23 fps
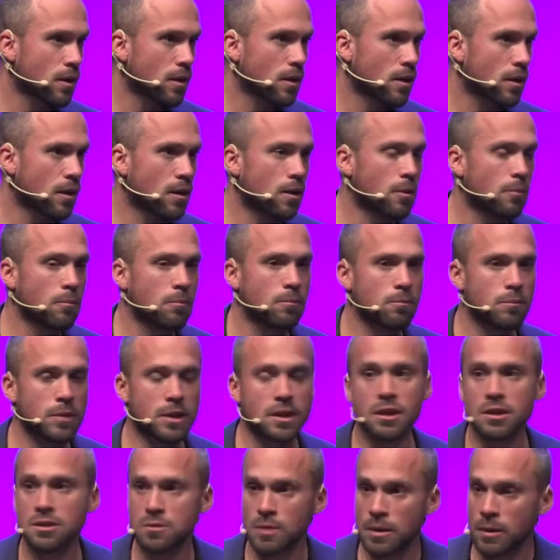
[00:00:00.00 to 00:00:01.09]
Uh,
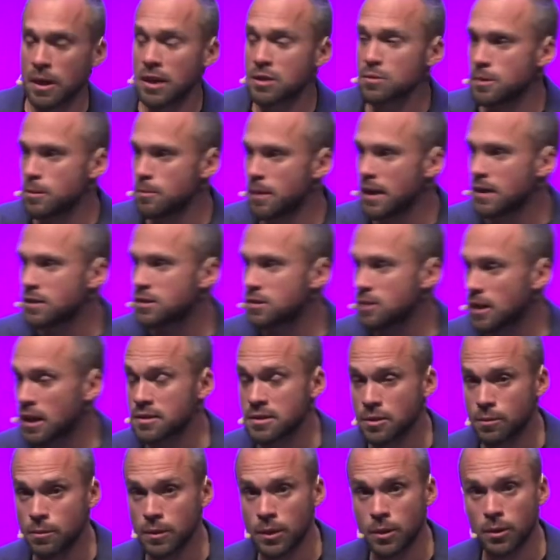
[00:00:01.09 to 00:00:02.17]
because as we mentioned, as
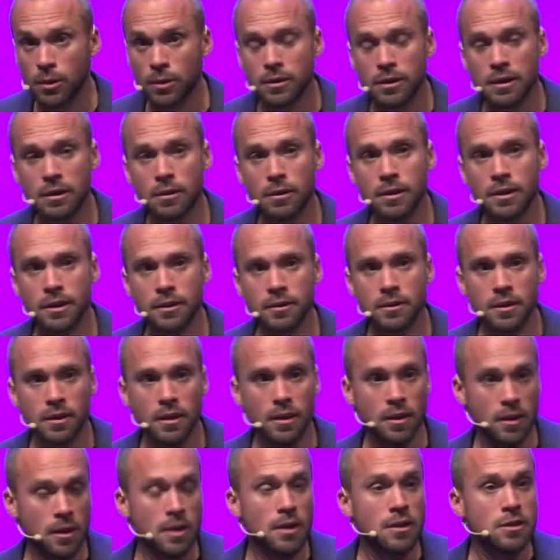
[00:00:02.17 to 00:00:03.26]
we heard earlier,
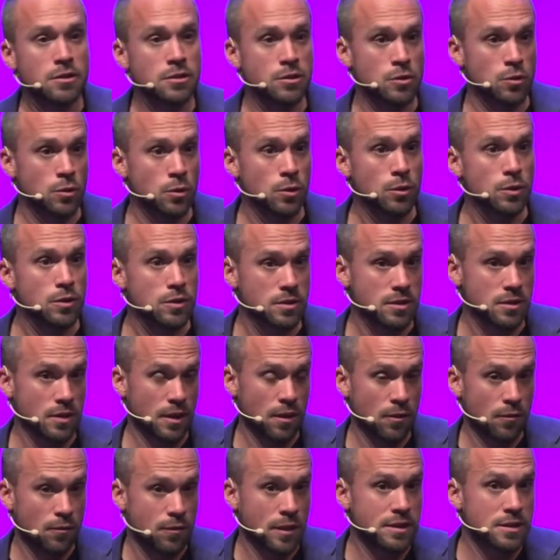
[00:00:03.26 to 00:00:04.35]
schools
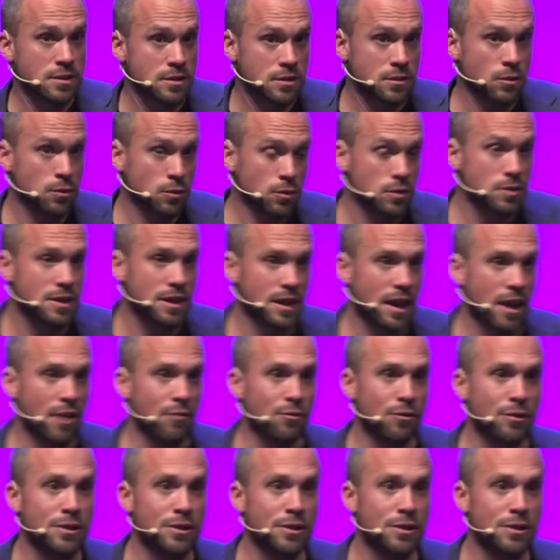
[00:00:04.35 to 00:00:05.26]
and uh, VET schools can have a